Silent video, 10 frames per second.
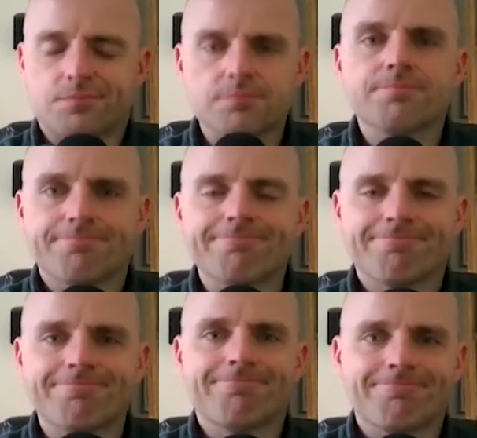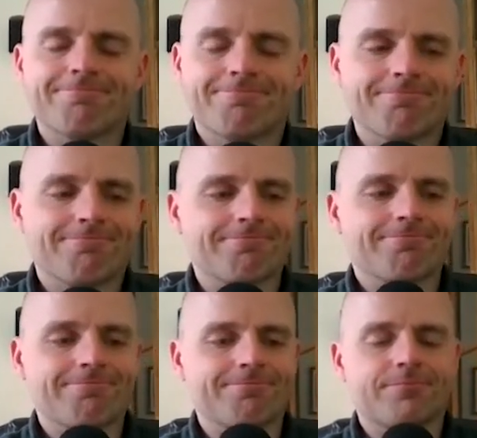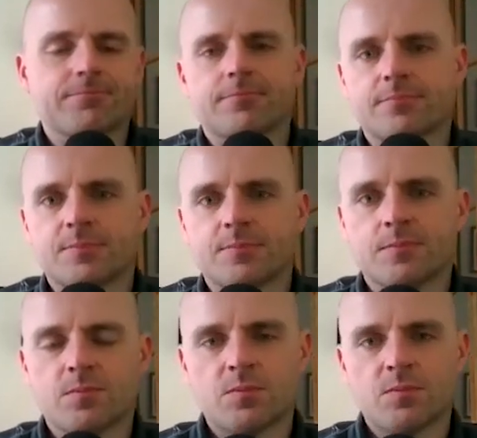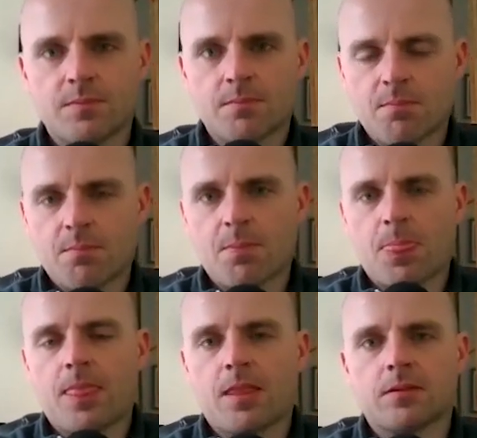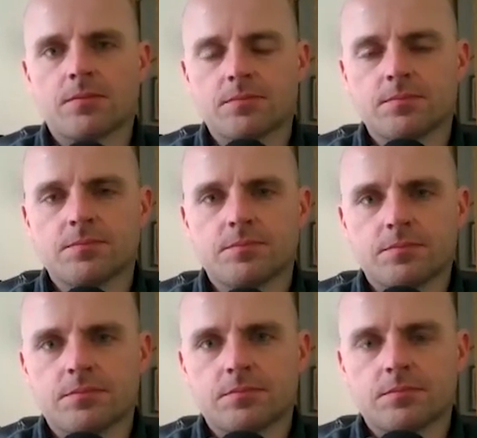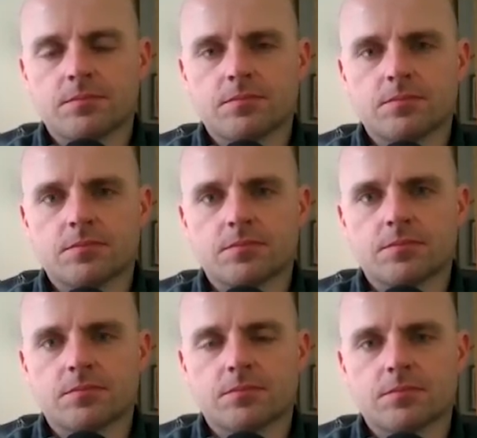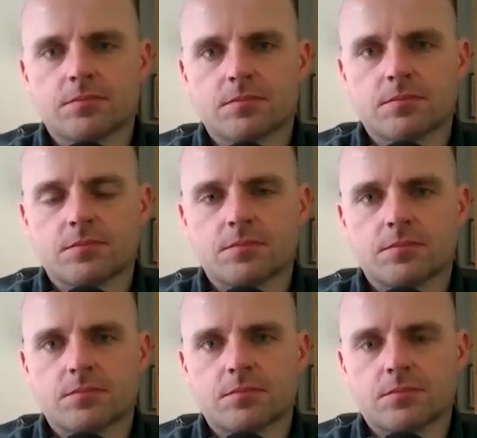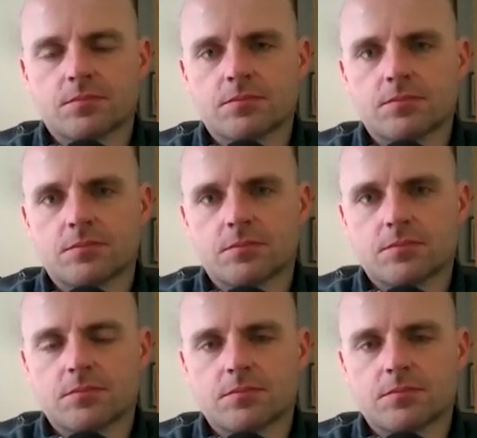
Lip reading: This person isn't speaking.